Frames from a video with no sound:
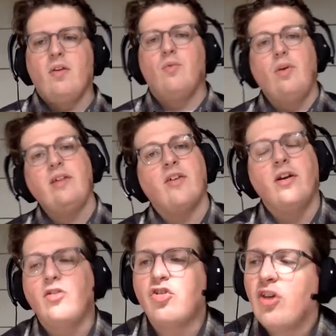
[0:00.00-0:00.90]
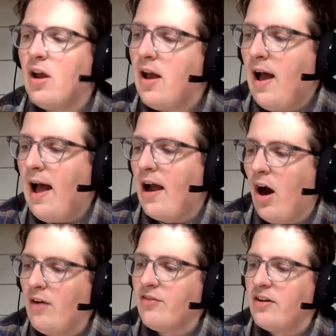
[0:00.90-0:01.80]
research, I
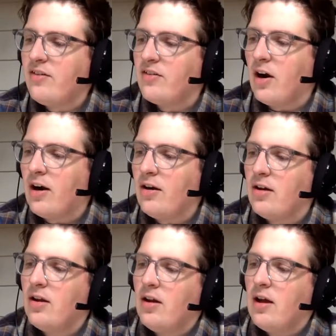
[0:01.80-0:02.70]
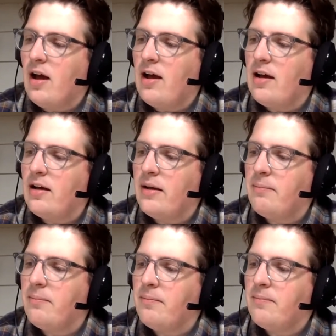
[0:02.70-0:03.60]
often start,
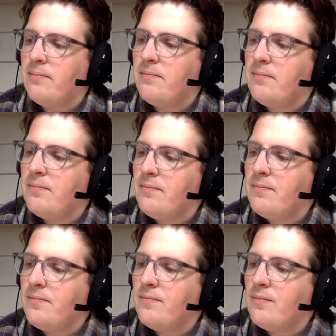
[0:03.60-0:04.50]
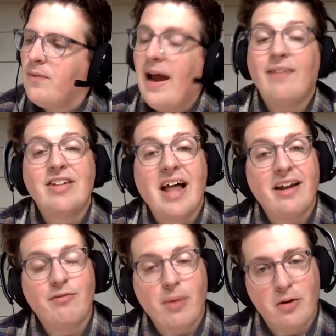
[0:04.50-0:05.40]
um, I have a
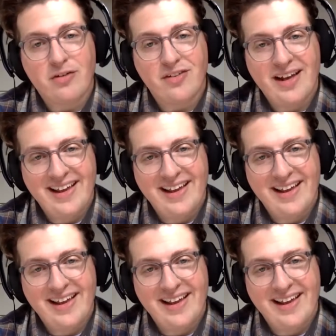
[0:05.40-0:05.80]
lot of books.